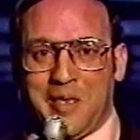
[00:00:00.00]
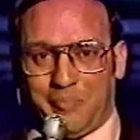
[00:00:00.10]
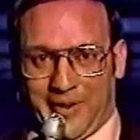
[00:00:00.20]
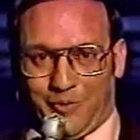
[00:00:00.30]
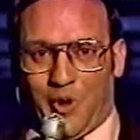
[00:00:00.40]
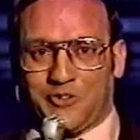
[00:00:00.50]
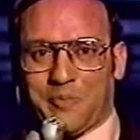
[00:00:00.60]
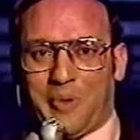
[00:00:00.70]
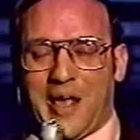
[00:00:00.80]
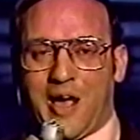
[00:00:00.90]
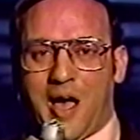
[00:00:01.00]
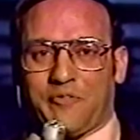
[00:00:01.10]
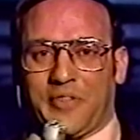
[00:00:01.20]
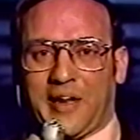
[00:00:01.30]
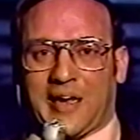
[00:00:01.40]
but it was a playoff,
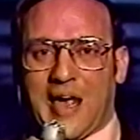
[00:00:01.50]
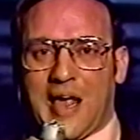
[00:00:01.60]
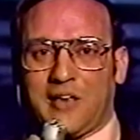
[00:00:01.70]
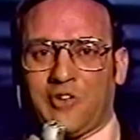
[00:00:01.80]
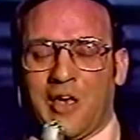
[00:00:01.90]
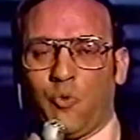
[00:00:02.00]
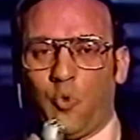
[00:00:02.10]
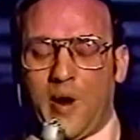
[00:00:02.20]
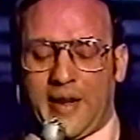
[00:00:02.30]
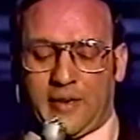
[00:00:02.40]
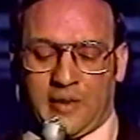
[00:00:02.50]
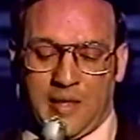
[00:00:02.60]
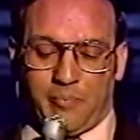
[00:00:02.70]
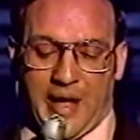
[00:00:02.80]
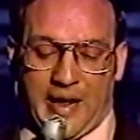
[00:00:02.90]
and the Kings win it
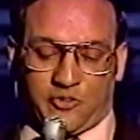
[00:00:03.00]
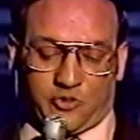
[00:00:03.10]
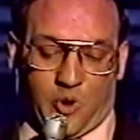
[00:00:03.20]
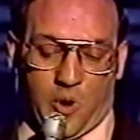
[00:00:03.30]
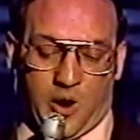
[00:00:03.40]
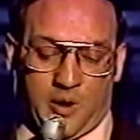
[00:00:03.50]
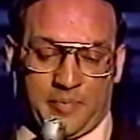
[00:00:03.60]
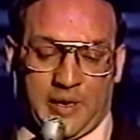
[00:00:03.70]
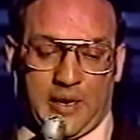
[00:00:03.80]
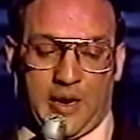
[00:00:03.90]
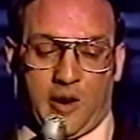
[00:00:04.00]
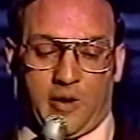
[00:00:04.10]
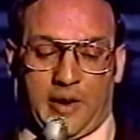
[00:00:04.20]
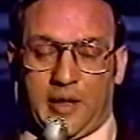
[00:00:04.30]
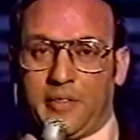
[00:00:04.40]
by a score here
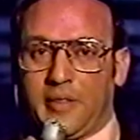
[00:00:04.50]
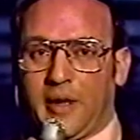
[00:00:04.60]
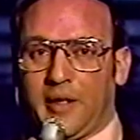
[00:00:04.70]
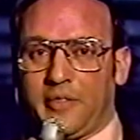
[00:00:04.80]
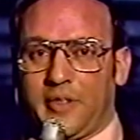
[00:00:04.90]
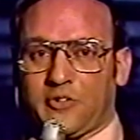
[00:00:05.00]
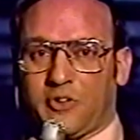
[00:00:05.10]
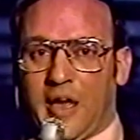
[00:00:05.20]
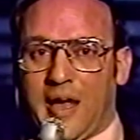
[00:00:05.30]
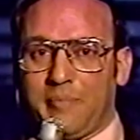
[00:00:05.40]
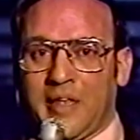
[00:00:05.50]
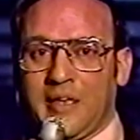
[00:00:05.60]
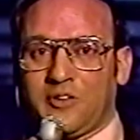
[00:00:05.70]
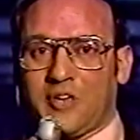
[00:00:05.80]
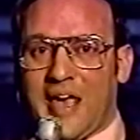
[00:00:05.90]
in uh, this game
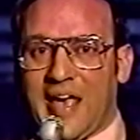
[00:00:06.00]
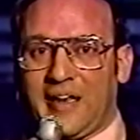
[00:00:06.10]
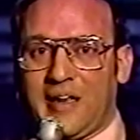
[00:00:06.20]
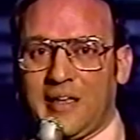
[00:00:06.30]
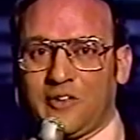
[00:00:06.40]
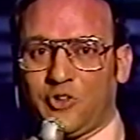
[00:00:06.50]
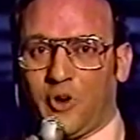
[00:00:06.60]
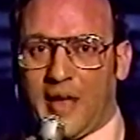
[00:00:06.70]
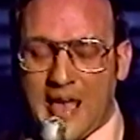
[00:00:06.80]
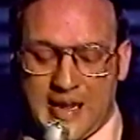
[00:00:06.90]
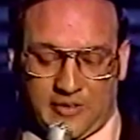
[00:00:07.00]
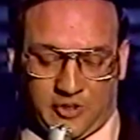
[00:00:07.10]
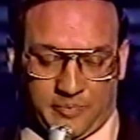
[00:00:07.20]
10 to 8